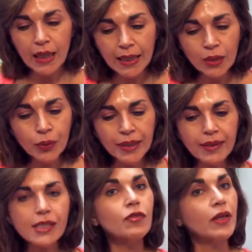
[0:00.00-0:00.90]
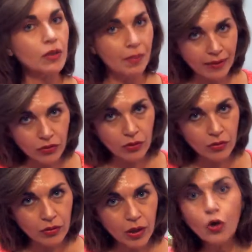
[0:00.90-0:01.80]
Liquid is
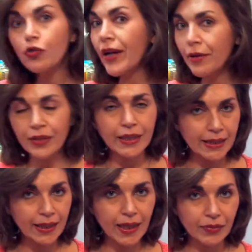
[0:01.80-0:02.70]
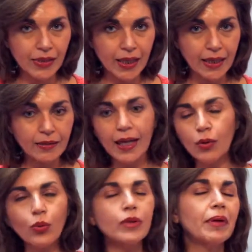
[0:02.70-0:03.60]
fundamental for everything that I've said
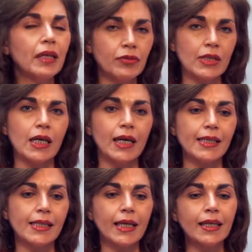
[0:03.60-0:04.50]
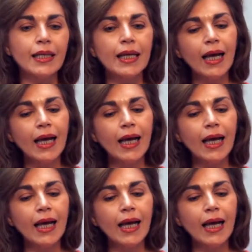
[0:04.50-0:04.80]
and all the benefits that I said.